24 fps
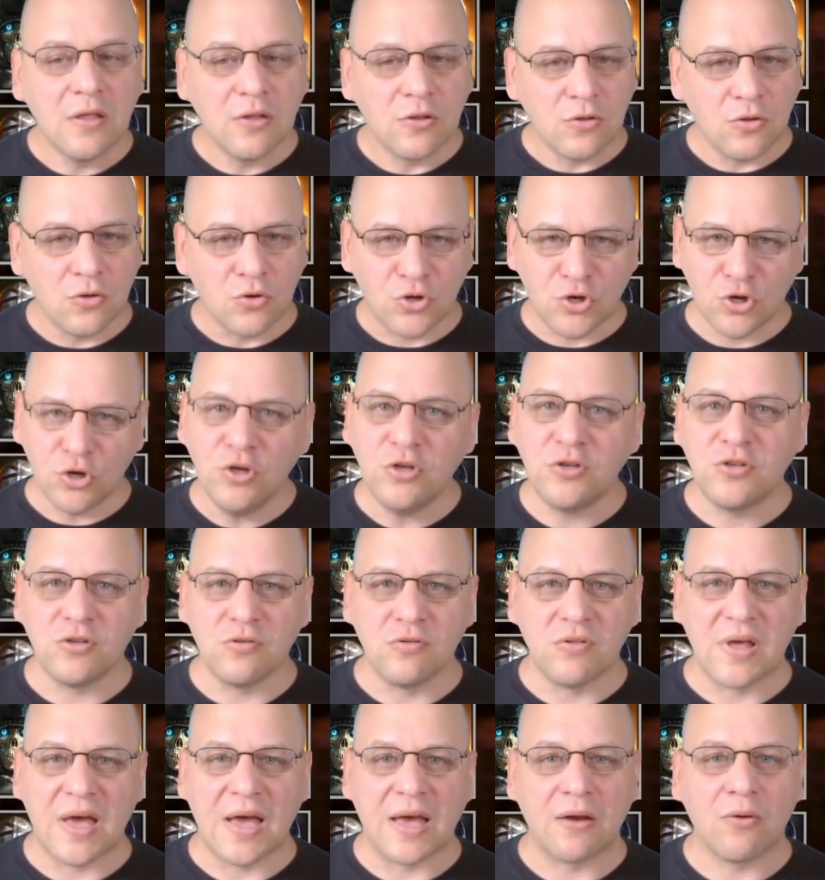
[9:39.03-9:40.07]
You could
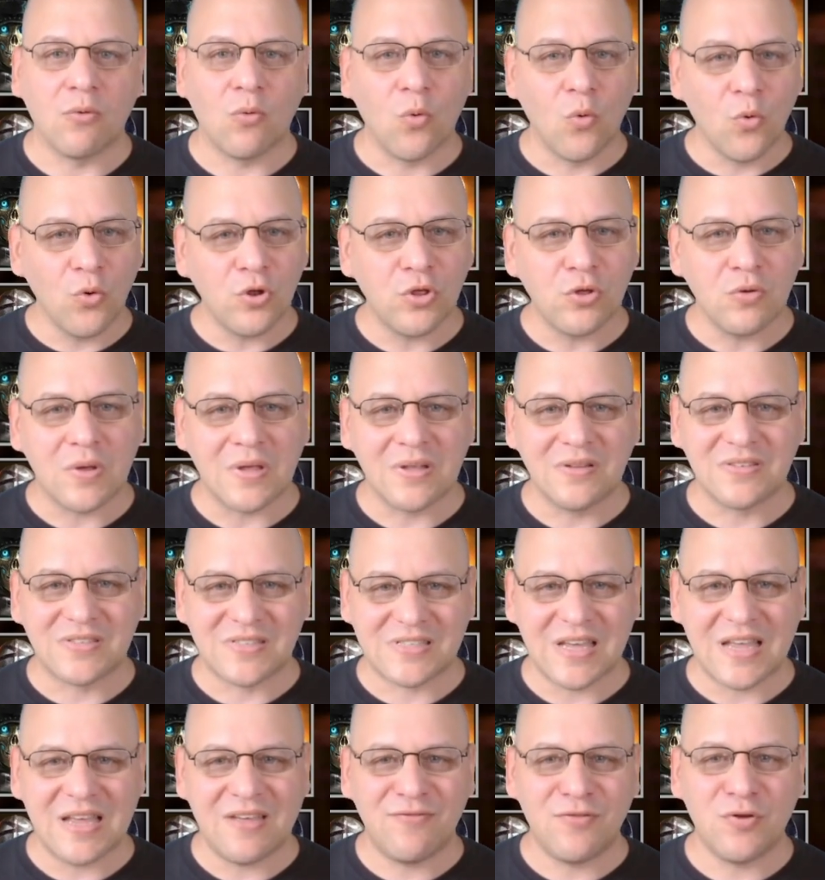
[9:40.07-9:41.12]
do that, or you can
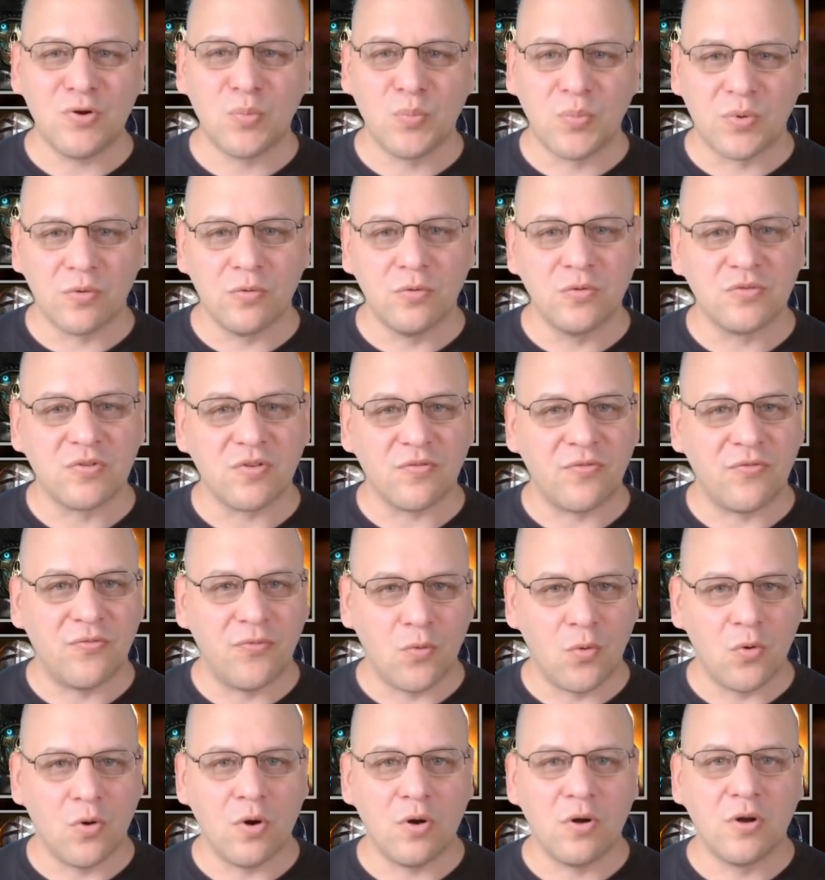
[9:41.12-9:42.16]
save your brews
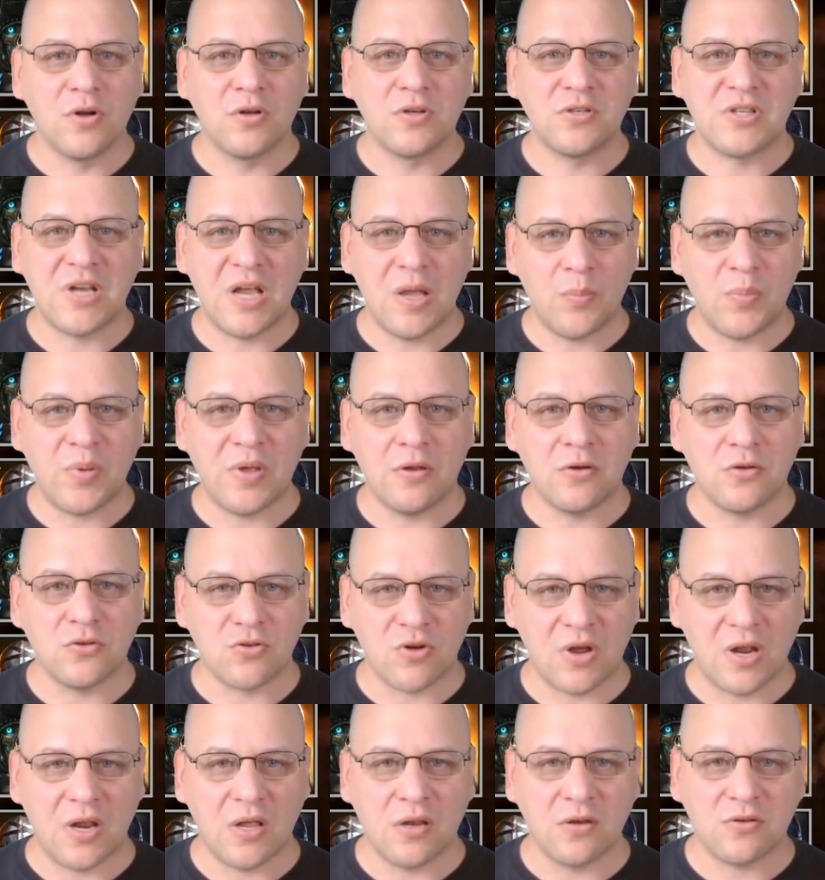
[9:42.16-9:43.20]
for champion
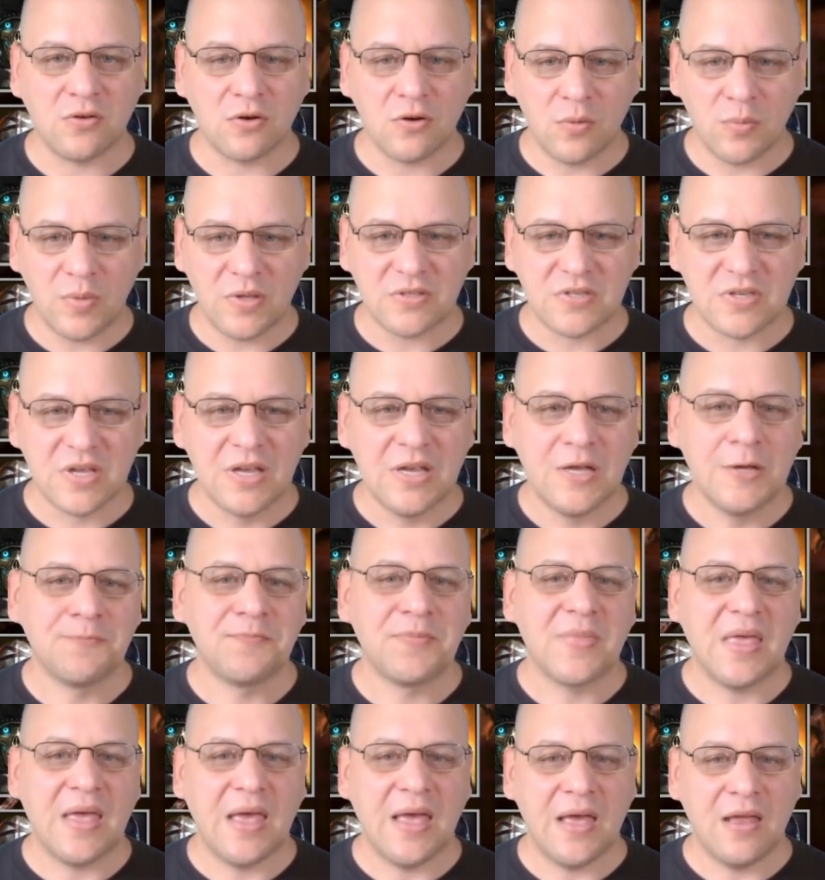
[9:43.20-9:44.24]
training tournaments
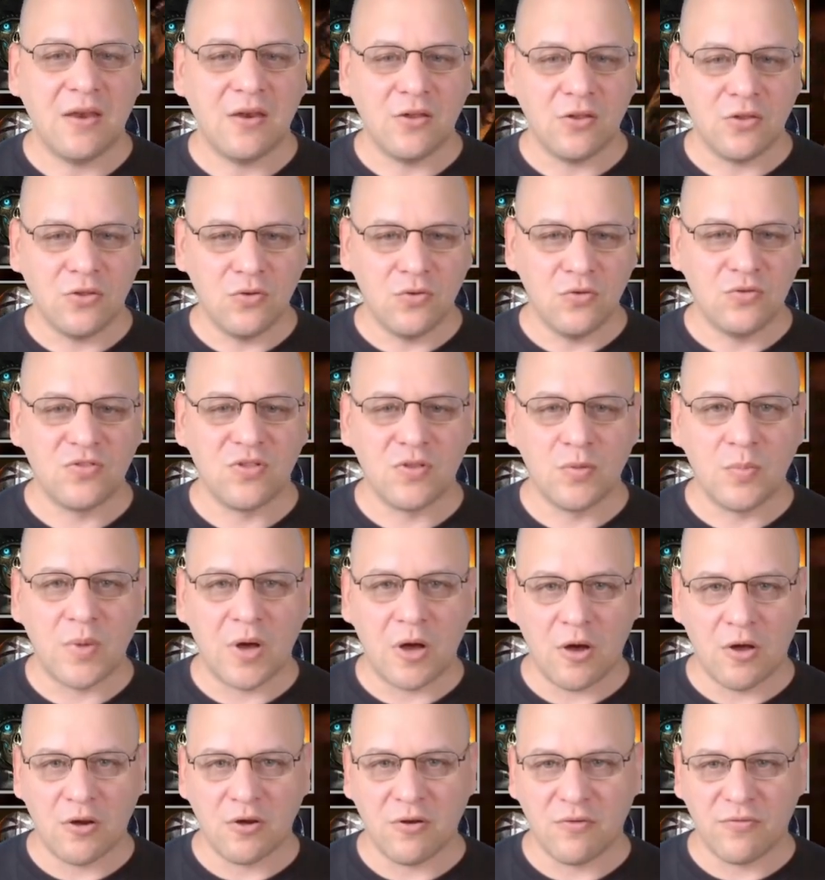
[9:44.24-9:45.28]
and use them
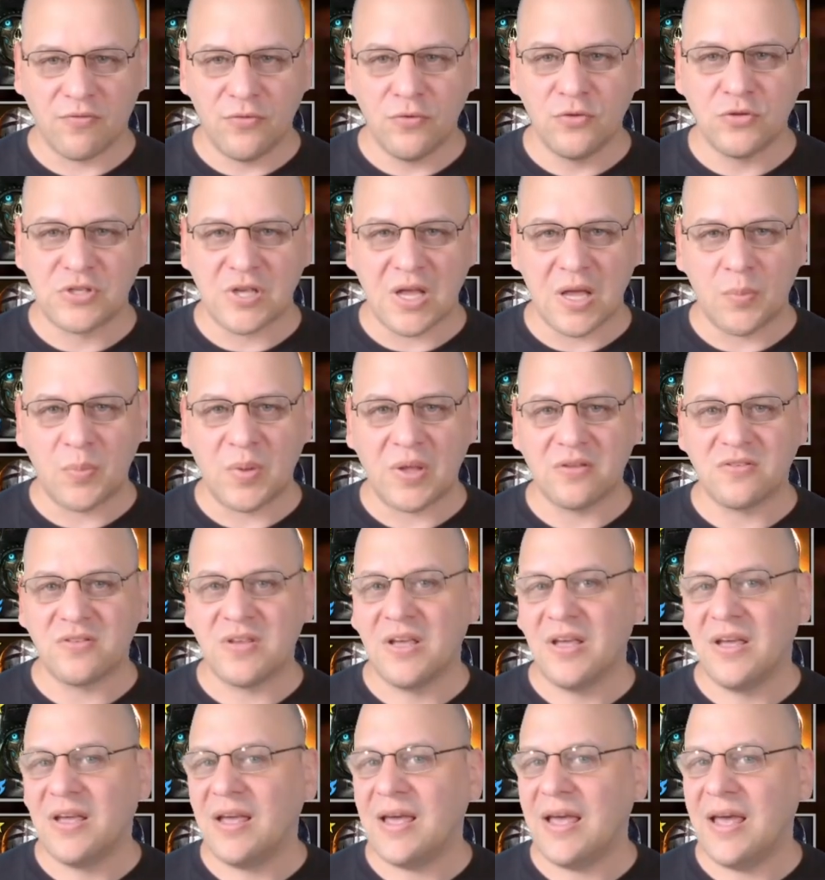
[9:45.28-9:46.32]
on your food champions
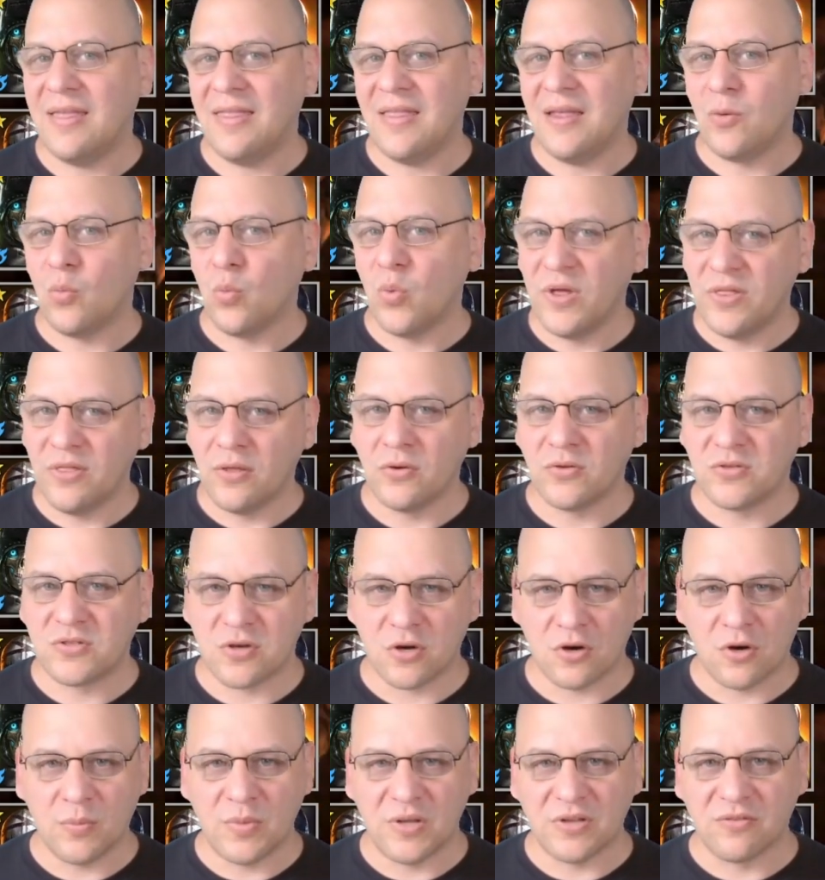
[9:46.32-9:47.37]
and then win those
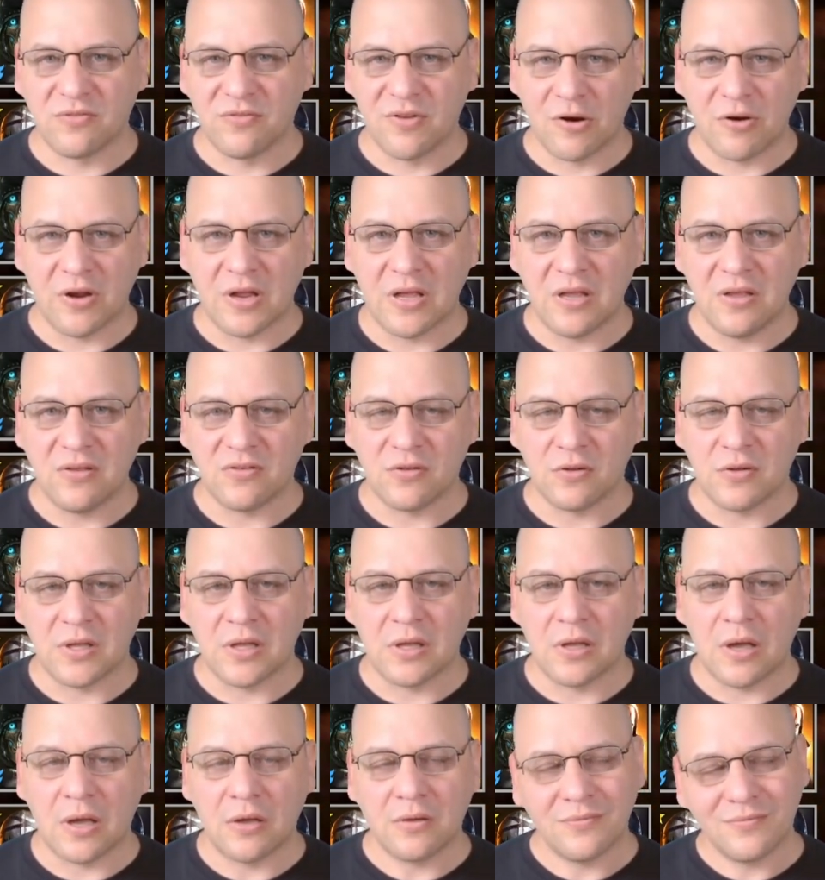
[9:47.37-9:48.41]
tournaments very
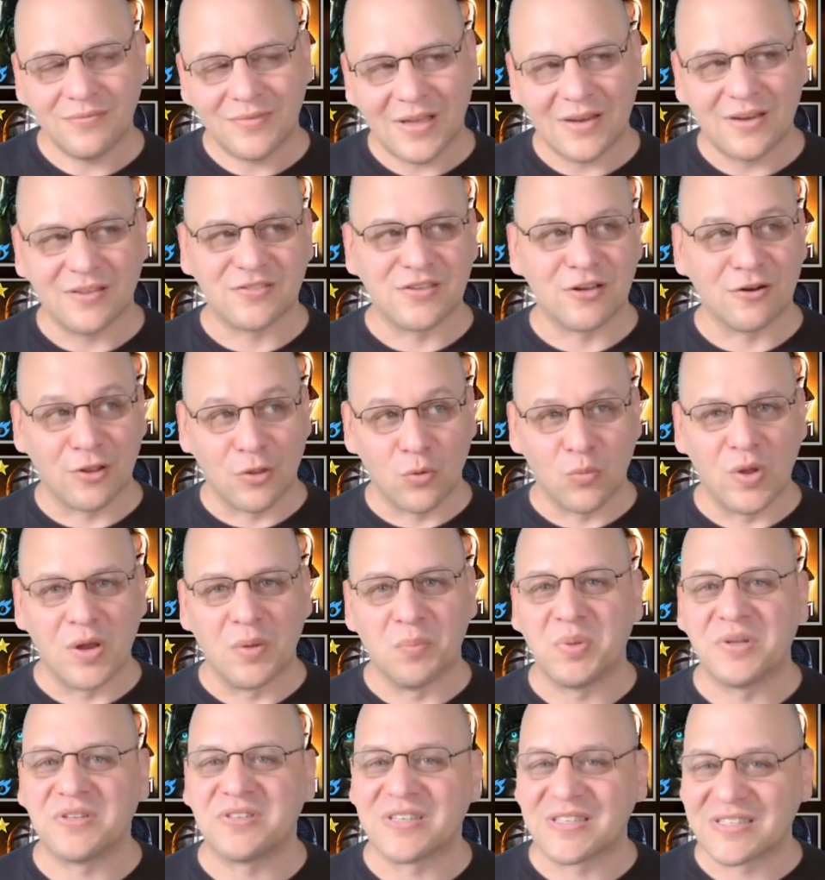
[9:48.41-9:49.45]
easily. Not necessarily win,
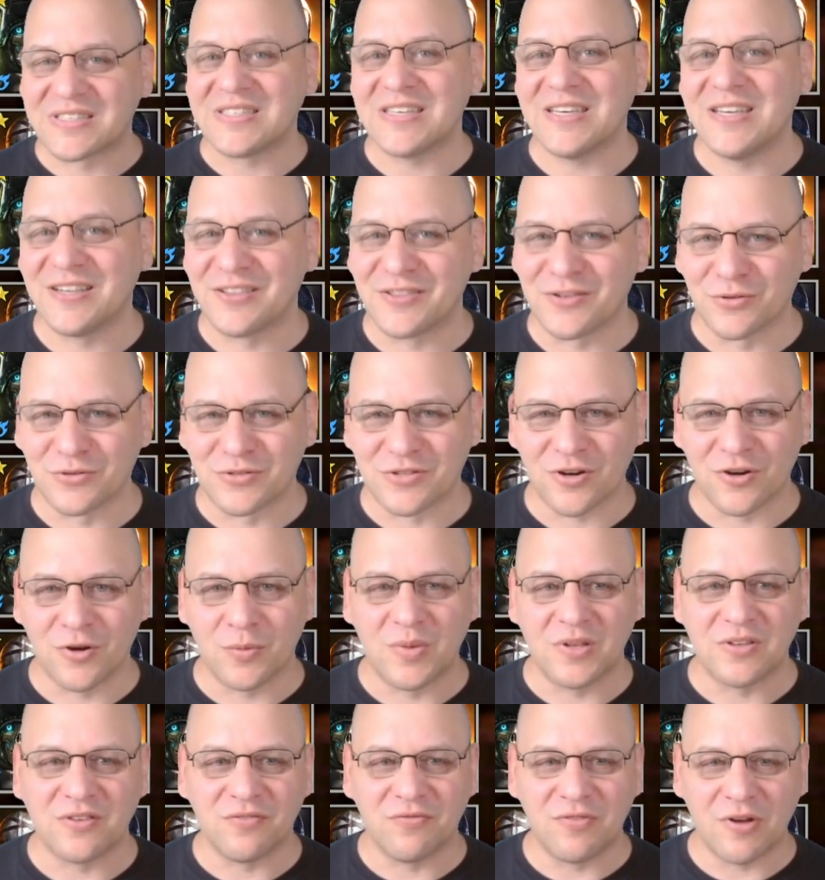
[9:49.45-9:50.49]
but succeed at those
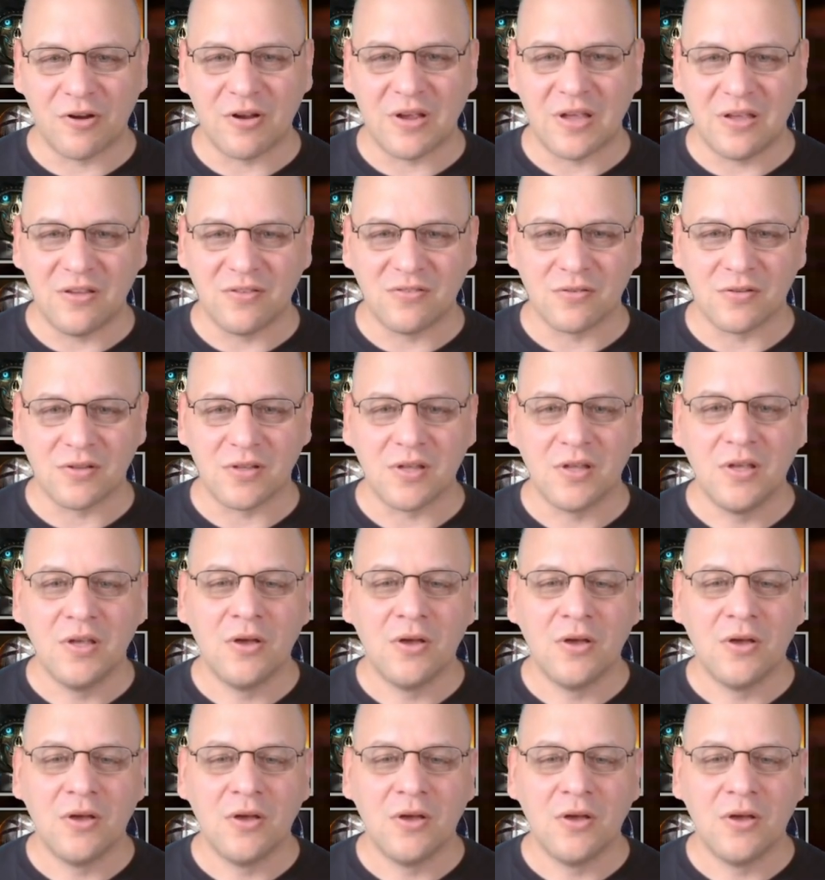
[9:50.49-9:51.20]
tournaments very easily.